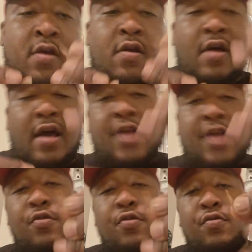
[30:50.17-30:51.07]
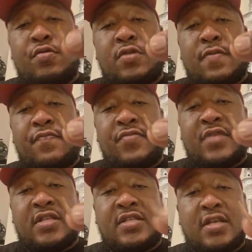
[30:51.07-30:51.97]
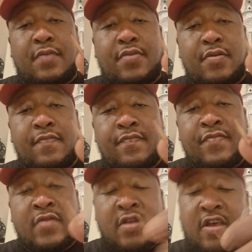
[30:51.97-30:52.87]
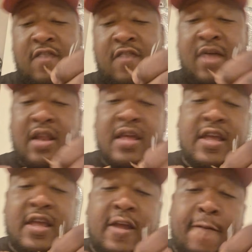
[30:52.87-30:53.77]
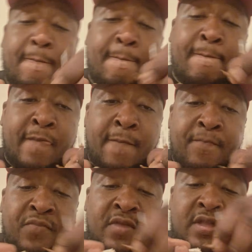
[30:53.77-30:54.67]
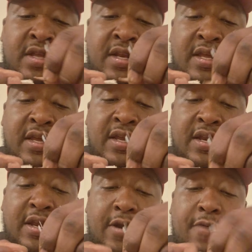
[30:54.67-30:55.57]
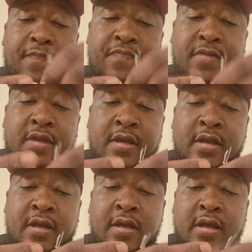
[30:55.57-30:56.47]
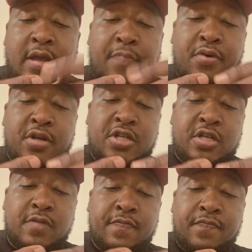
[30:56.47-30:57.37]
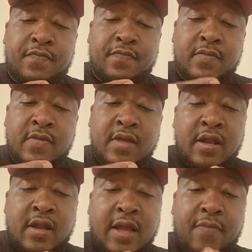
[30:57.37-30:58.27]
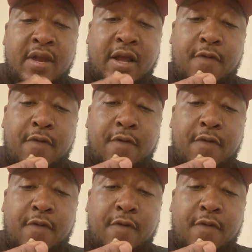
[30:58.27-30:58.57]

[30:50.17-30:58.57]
I use the tip of my leg to dig in there and push that meat out.